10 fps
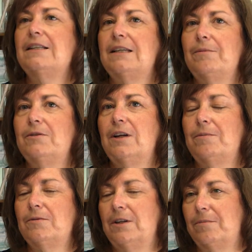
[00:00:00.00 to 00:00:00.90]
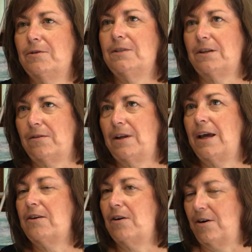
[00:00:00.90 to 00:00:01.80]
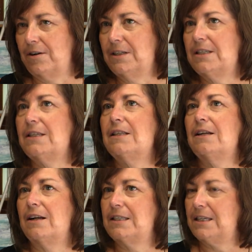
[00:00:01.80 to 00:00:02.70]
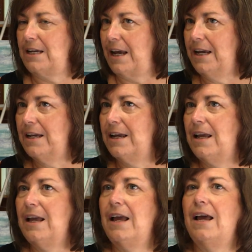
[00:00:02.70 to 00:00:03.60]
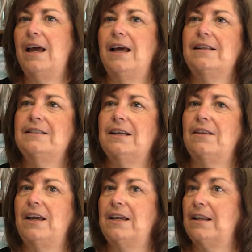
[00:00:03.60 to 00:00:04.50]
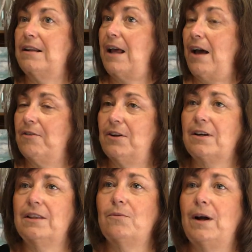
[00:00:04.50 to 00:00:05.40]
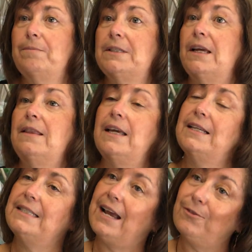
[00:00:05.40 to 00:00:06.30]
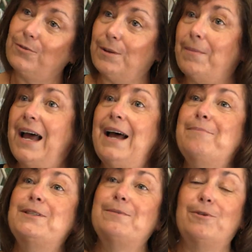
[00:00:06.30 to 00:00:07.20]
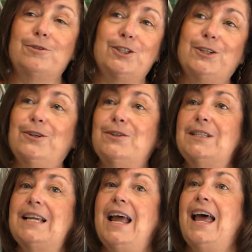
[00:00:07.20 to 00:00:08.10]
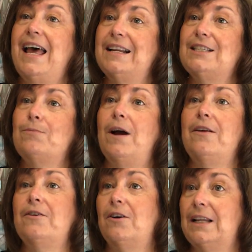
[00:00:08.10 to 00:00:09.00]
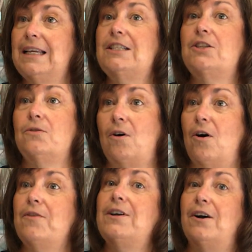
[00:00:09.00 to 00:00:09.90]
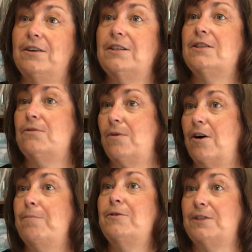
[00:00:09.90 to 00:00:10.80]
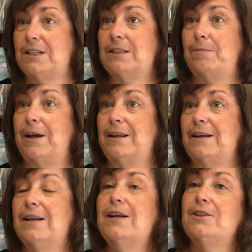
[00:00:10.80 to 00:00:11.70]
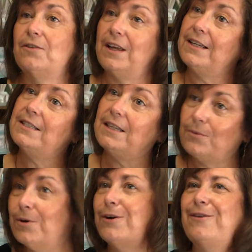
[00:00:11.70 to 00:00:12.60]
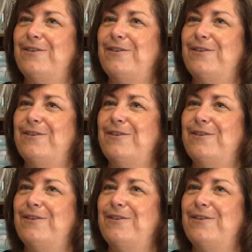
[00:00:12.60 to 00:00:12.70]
www.southniagaraartists.ca and uh, they can have a look at the website. They can download the maps, brochures, and as well there are links to all the artists who are participating so they can see the work of